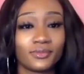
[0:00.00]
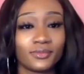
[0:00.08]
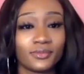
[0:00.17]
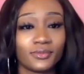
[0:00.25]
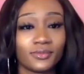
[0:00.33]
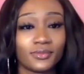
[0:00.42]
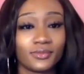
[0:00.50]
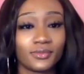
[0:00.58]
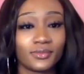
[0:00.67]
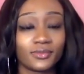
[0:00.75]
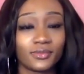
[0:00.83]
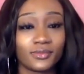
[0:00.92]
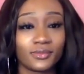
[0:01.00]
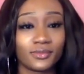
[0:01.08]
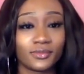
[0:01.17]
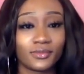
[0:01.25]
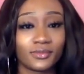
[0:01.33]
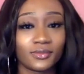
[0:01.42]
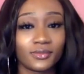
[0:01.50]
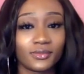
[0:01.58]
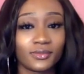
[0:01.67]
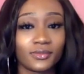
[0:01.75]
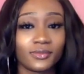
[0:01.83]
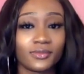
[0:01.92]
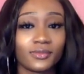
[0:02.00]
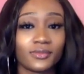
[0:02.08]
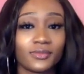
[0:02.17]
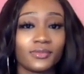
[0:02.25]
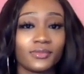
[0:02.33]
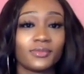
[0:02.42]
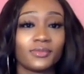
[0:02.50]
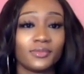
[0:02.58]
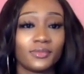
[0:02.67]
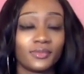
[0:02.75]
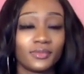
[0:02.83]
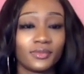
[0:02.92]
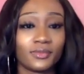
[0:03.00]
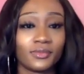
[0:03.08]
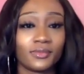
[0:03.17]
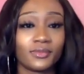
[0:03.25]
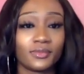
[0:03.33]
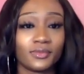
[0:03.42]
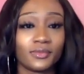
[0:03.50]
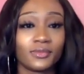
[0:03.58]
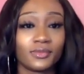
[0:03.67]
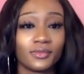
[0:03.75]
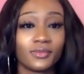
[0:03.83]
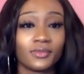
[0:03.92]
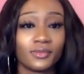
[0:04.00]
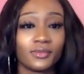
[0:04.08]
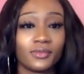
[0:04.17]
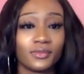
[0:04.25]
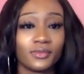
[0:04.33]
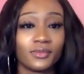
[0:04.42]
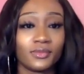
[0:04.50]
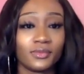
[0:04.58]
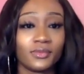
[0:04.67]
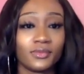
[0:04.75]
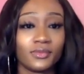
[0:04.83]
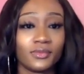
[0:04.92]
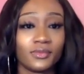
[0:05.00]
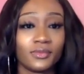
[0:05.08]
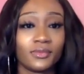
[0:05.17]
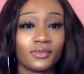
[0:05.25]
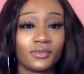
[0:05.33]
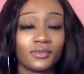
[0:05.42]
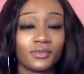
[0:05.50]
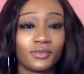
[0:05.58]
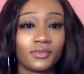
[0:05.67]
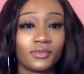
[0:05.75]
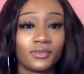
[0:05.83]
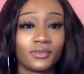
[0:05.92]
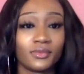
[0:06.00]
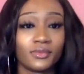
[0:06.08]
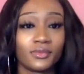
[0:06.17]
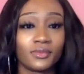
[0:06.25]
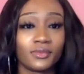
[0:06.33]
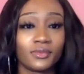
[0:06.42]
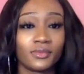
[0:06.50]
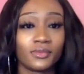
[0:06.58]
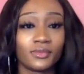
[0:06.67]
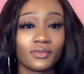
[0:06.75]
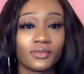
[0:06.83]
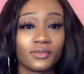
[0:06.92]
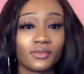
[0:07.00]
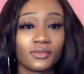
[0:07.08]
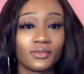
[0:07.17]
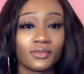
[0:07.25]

This person isn't speaking.